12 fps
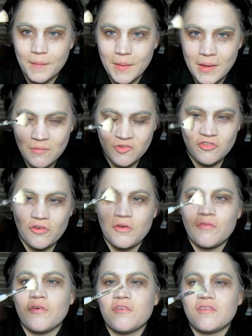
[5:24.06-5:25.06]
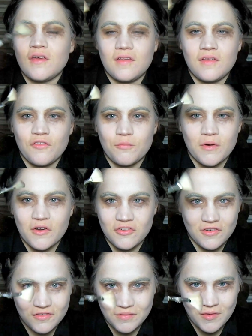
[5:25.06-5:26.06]
Now I'm sure you've all seen these
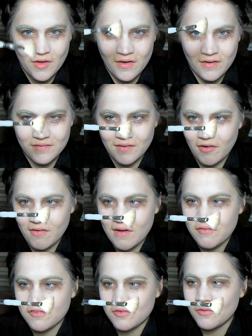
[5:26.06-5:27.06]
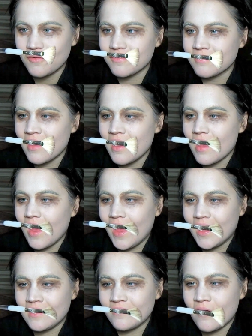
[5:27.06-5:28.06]
brushes in art and craft stores,
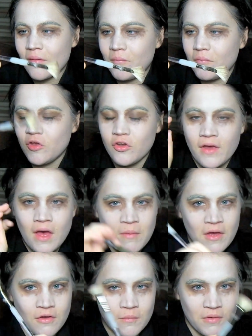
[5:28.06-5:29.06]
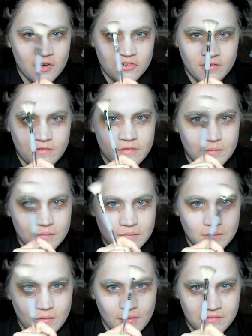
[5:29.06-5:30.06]
and you do get makeup brushes
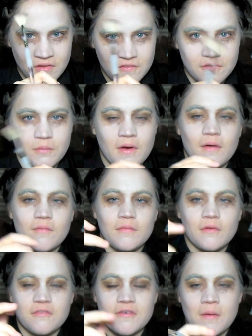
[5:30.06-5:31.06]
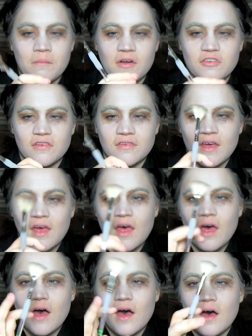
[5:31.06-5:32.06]
of these as well, little fan brushes.
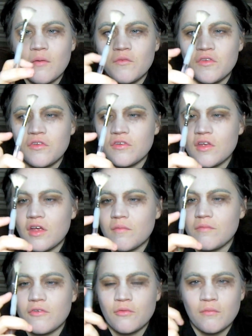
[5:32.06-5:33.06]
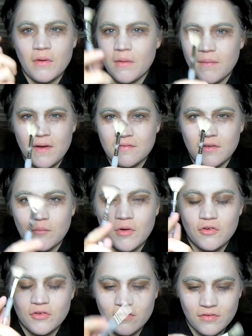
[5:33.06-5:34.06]
This is one of my painting
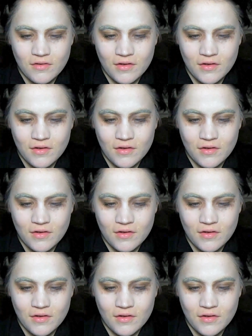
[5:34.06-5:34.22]
brushes.